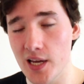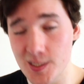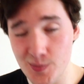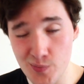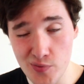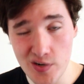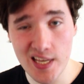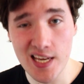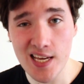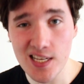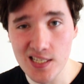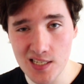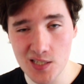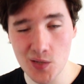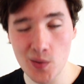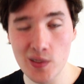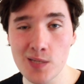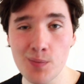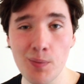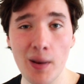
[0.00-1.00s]
It's pretty
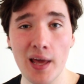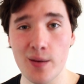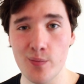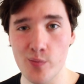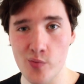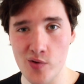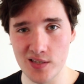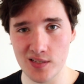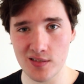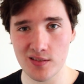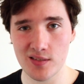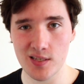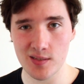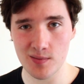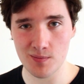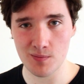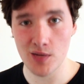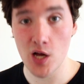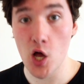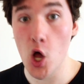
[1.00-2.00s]
easy to explain
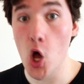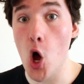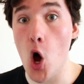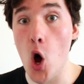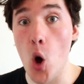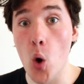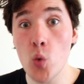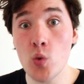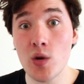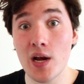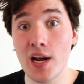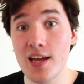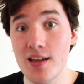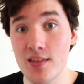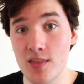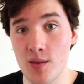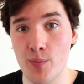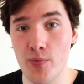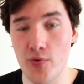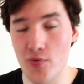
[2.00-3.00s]
presentism.
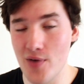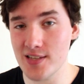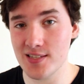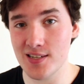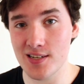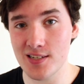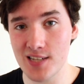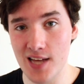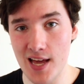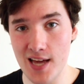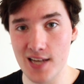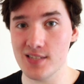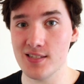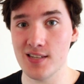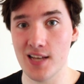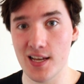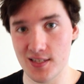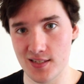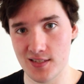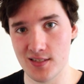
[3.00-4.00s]
Only the present
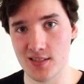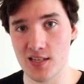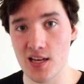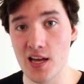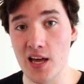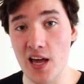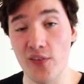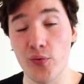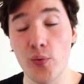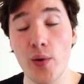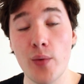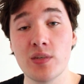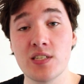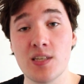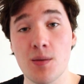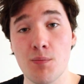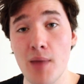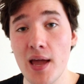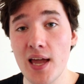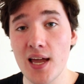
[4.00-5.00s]
exists. If we
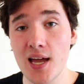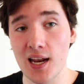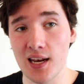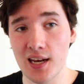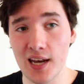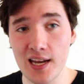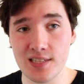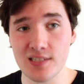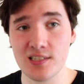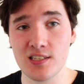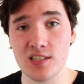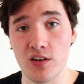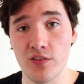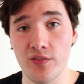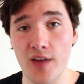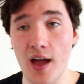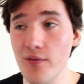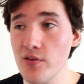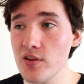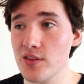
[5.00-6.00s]
were to make a list
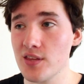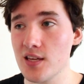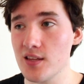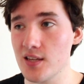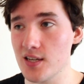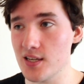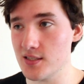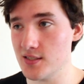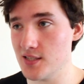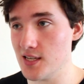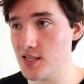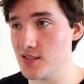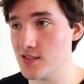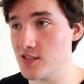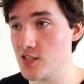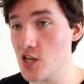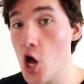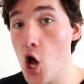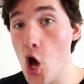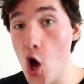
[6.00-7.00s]
of everything that
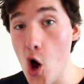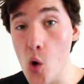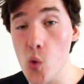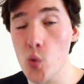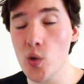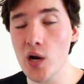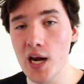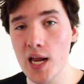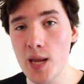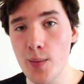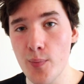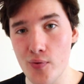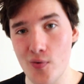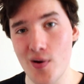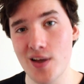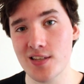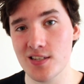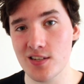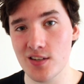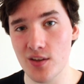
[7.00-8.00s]
exists, only
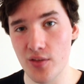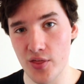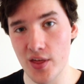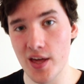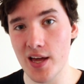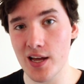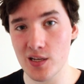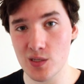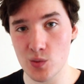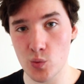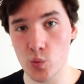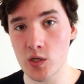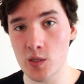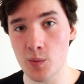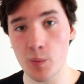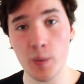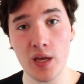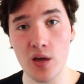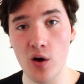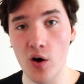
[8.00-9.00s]
present things
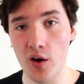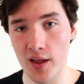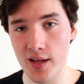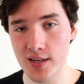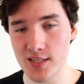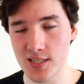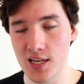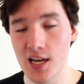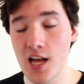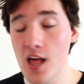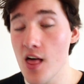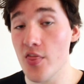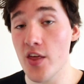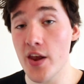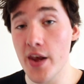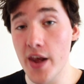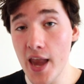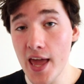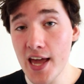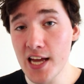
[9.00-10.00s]
would be on it.
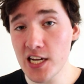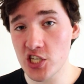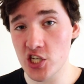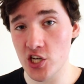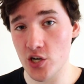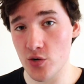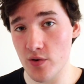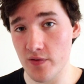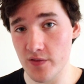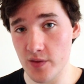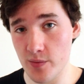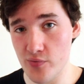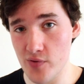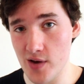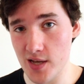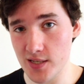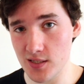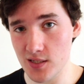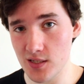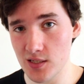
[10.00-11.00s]
The nature of the
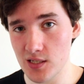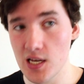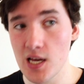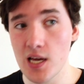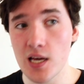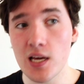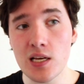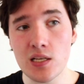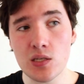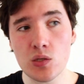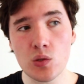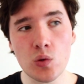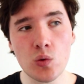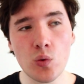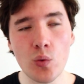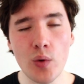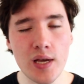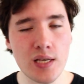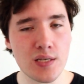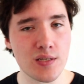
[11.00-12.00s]
present is
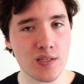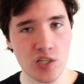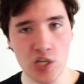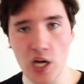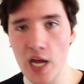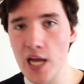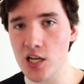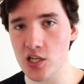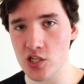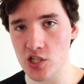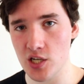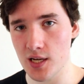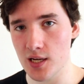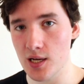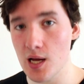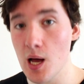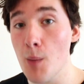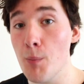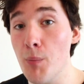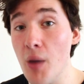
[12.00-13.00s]
always
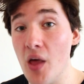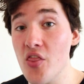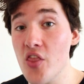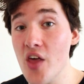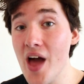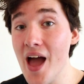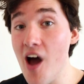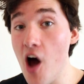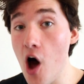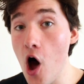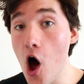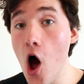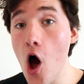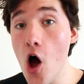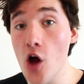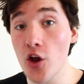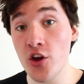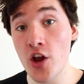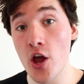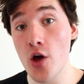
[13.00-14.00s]
changing, but there
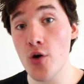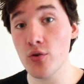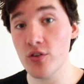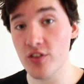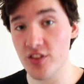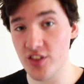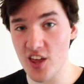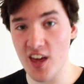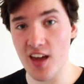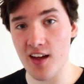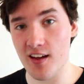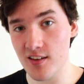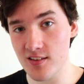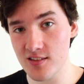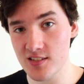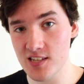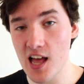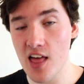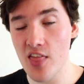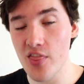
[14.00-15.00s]
are no
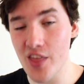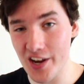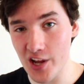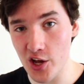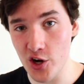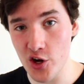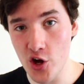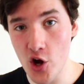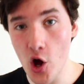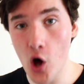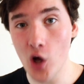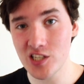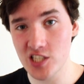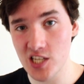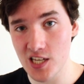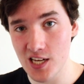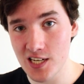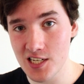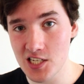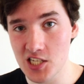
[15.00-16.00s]
things that are
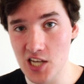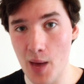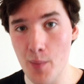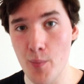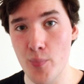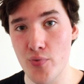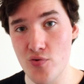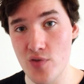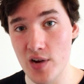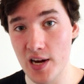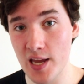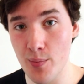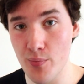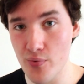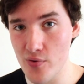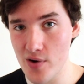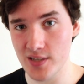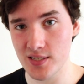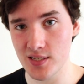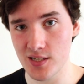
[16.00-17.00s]
not
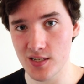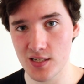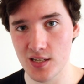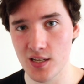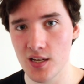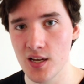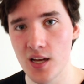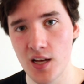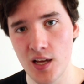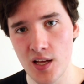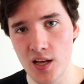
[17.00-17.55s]
temporally present.